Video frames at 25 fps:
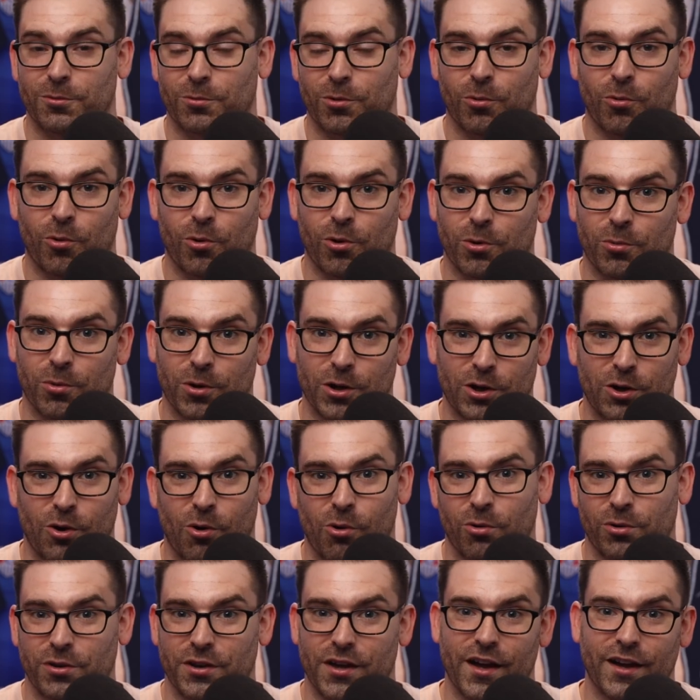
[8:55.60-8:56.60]
rewarded with a
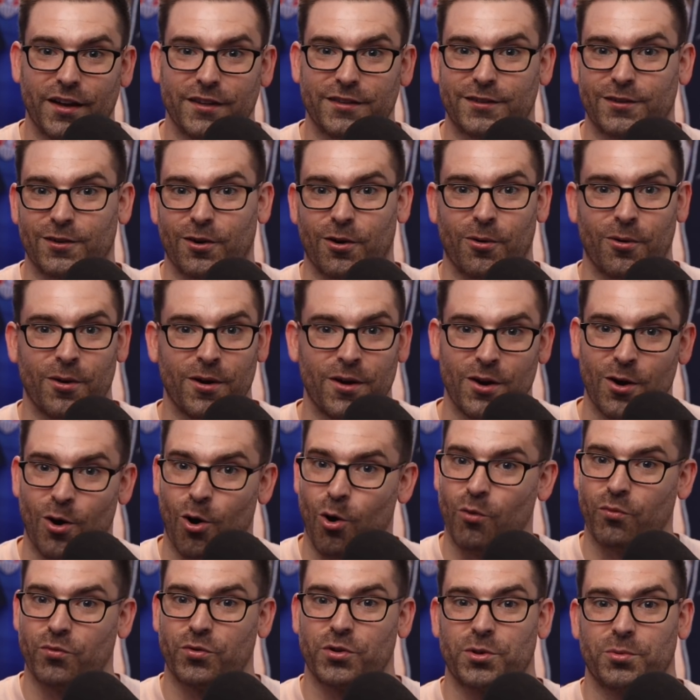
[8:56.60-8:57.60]
goal yet, so
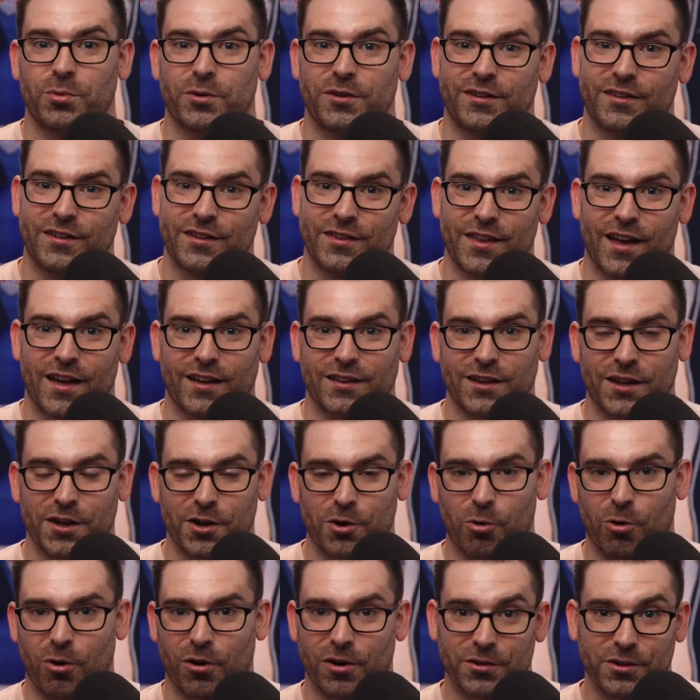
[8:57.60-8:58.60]
hopefully we see that
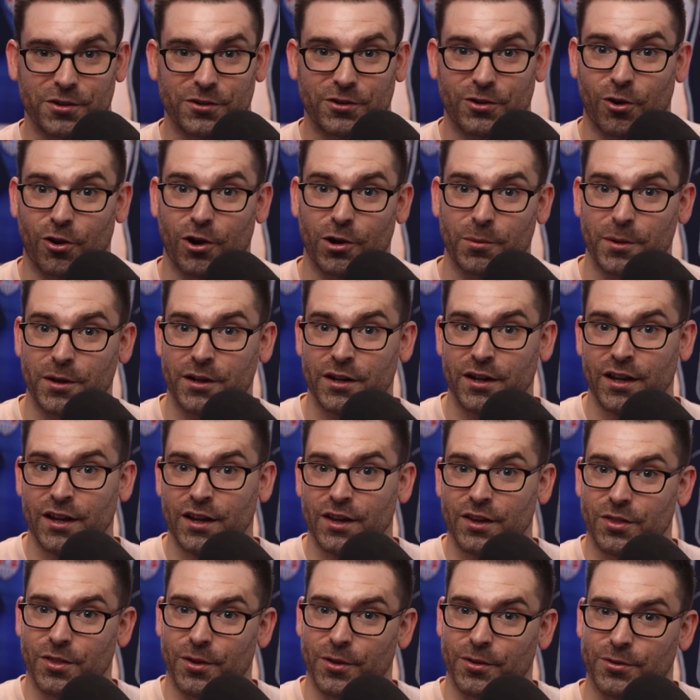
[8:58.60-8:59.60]
later on in the tournament.
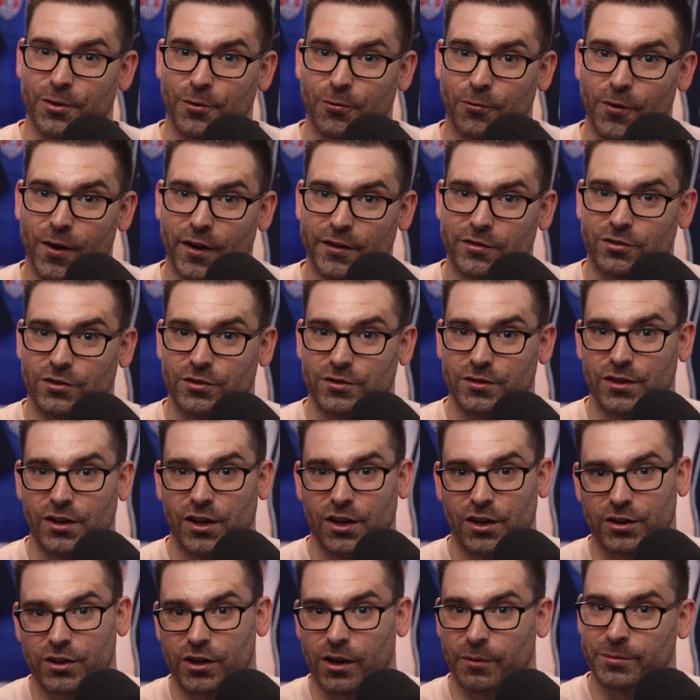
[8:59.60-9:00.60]
The deflection
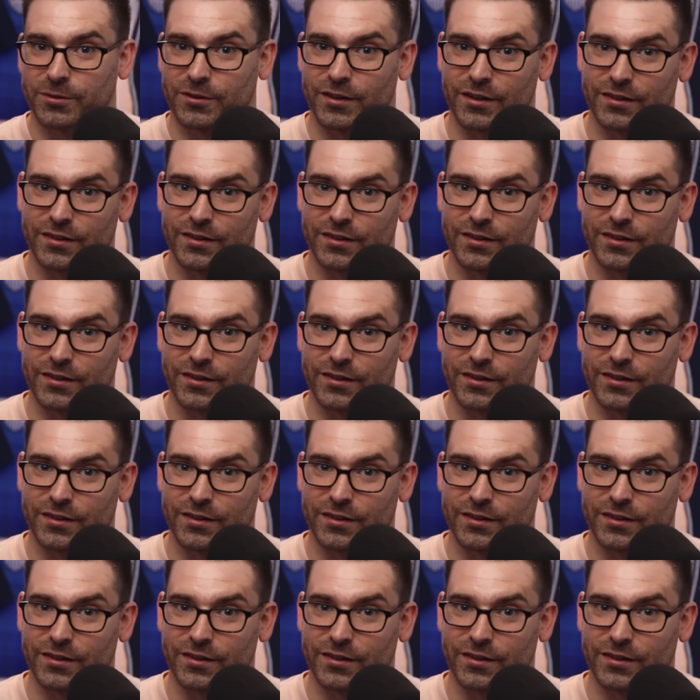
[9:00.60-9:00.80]
comes to